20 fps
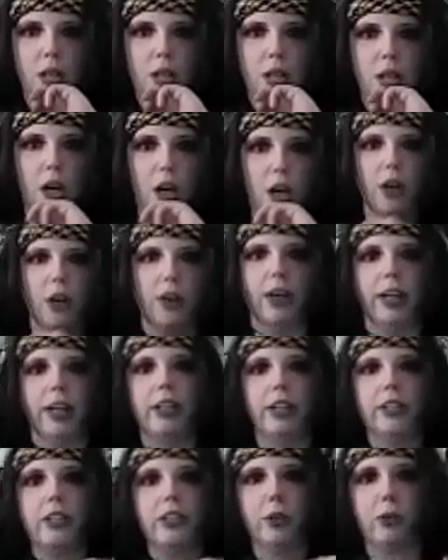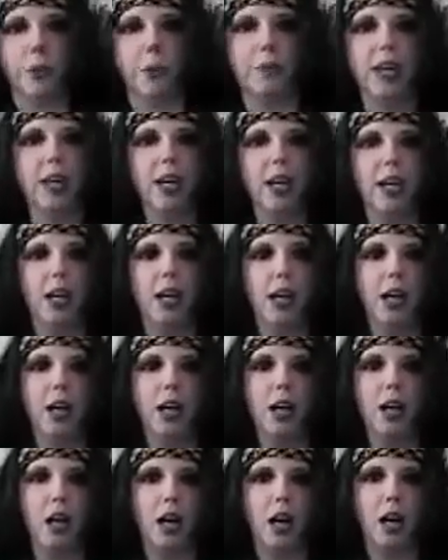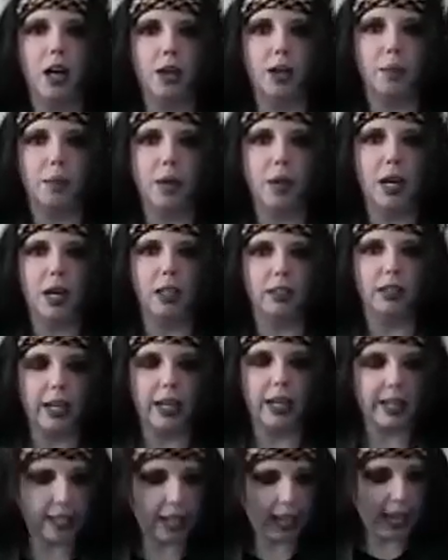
all right, here we go. Like